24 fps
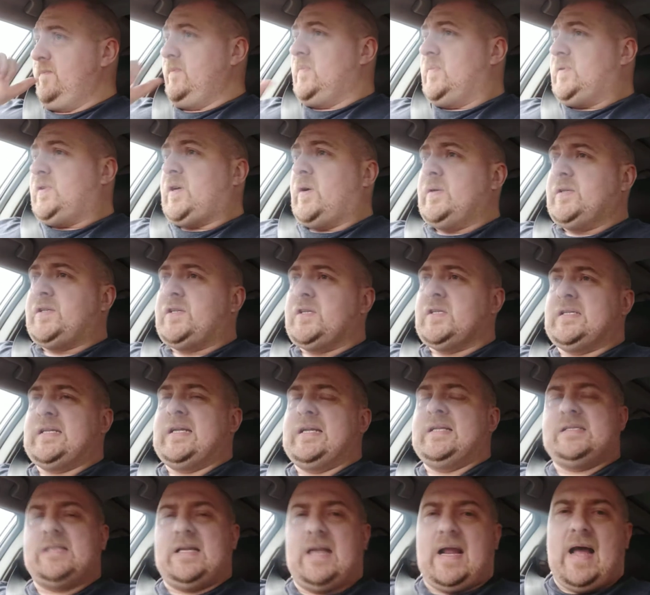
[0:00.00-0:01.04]
So it's just
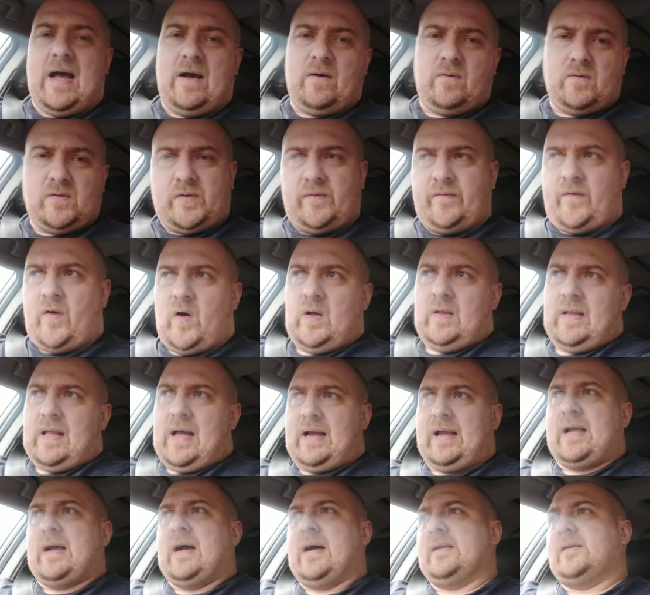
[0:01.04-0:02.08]
ins and outs of all
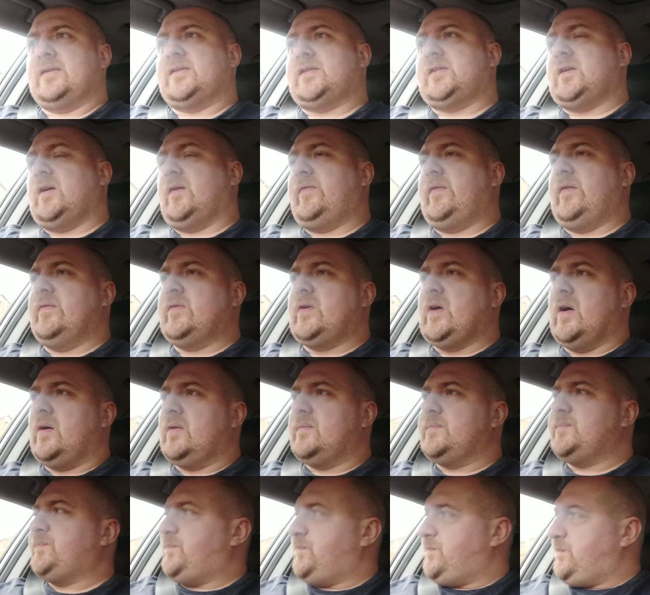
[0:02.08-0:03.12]
that kind of stuff. You've got
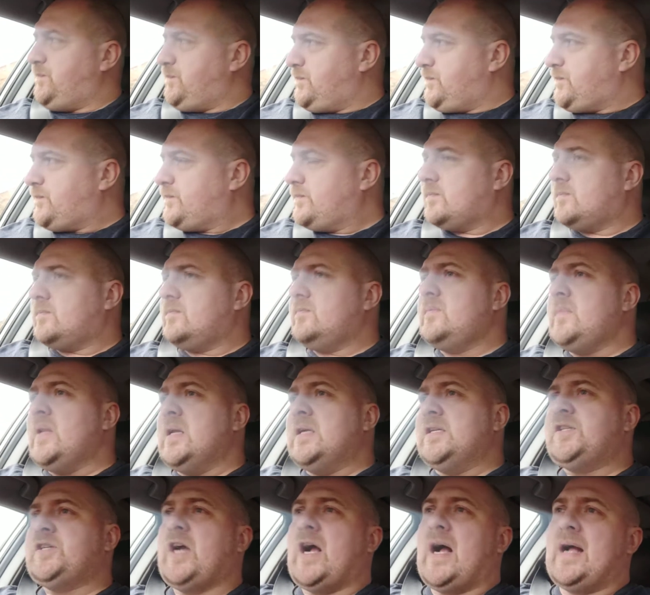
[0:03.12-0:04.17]

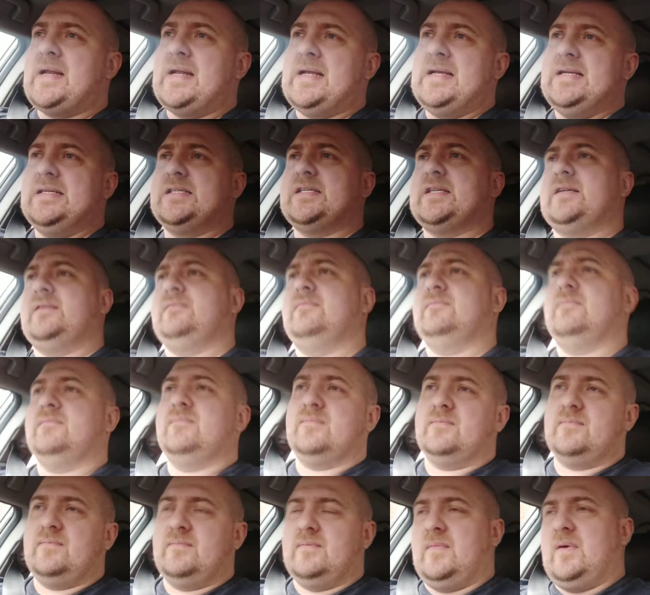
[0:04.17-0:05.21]
Chinese
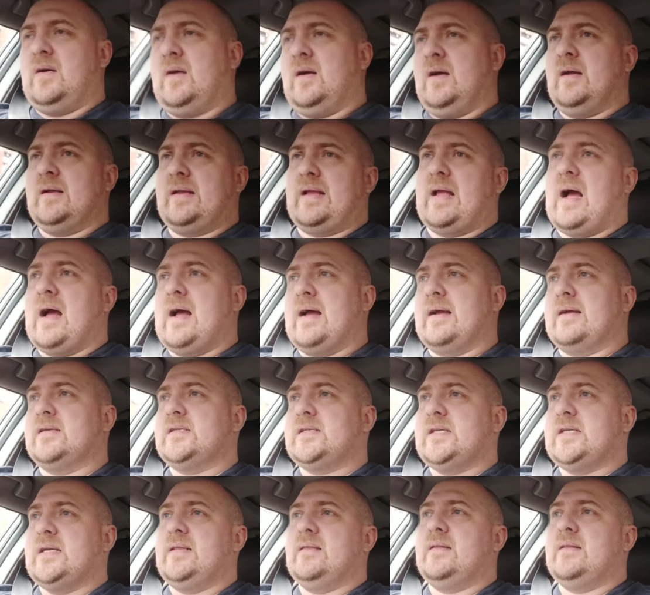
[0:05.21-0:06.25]

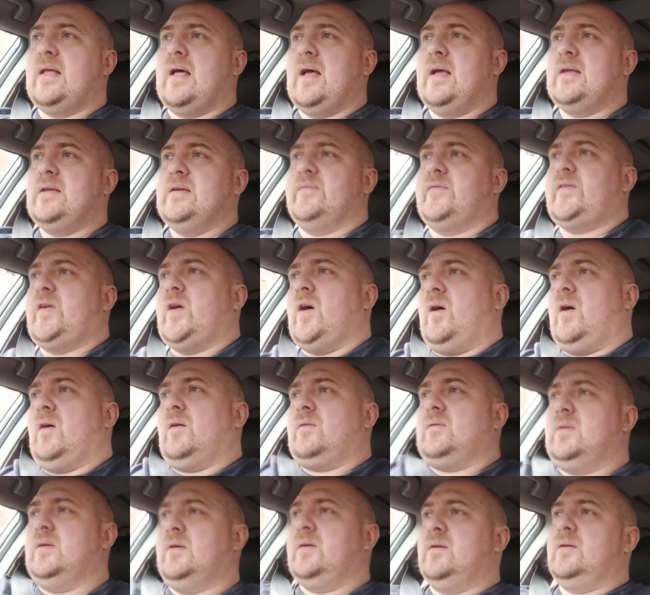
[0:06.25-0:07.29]
gangs in there, you've got
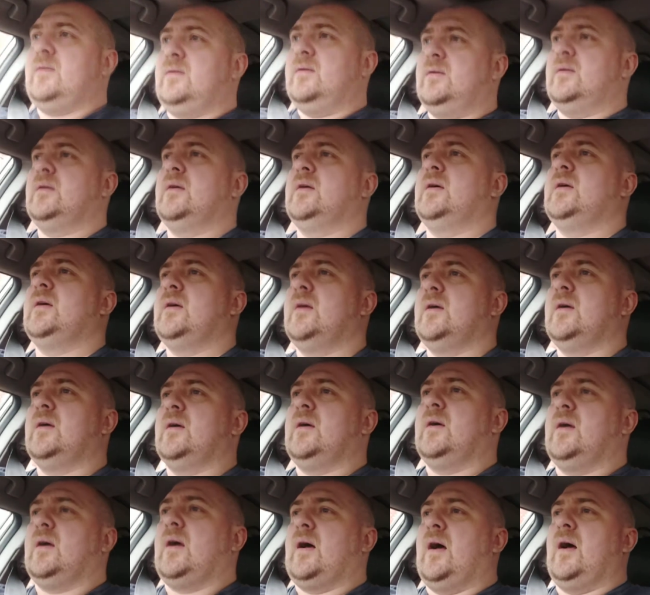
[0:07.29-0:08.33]

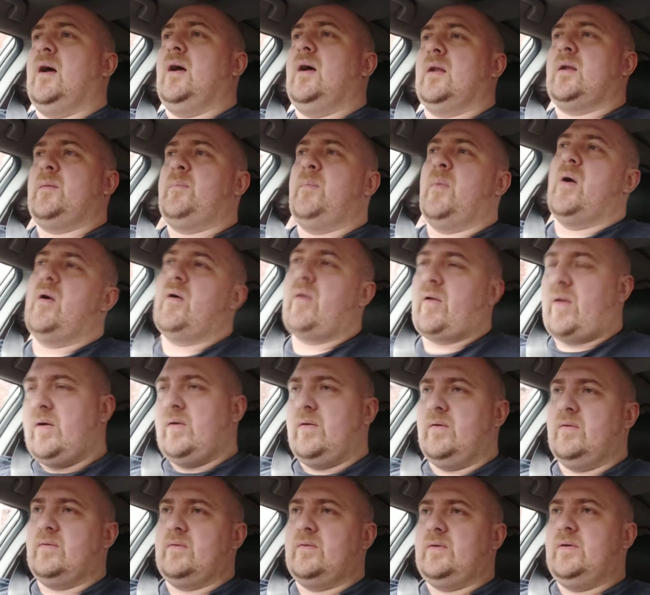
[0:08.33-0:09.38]
an
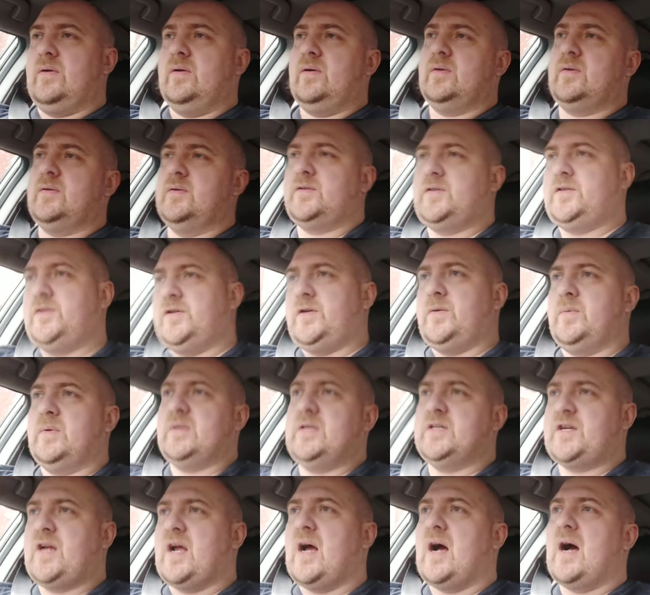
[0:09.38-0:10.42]
American
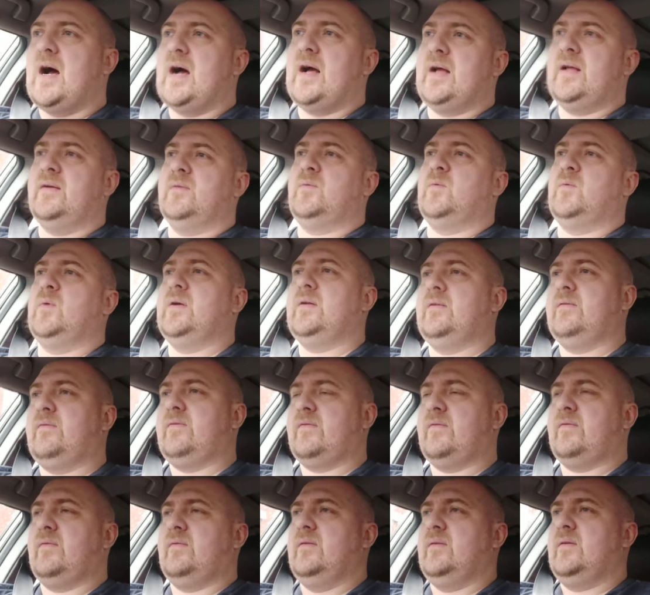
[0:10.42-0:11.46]
Jewish guy
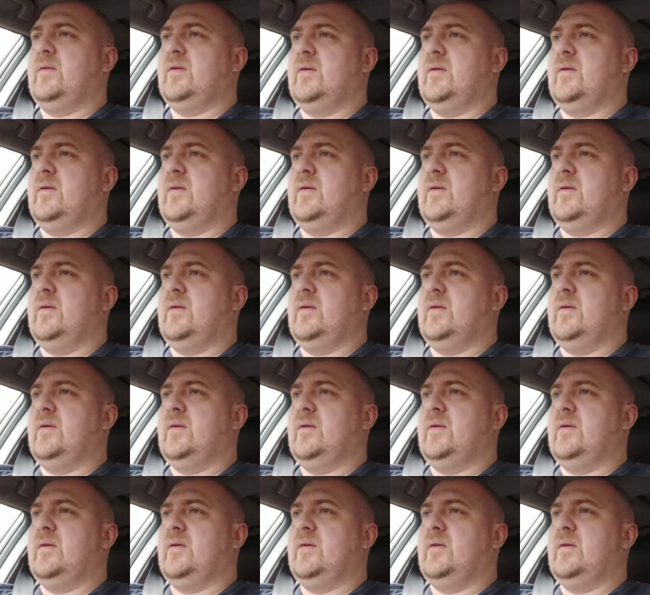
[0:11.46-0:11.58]
with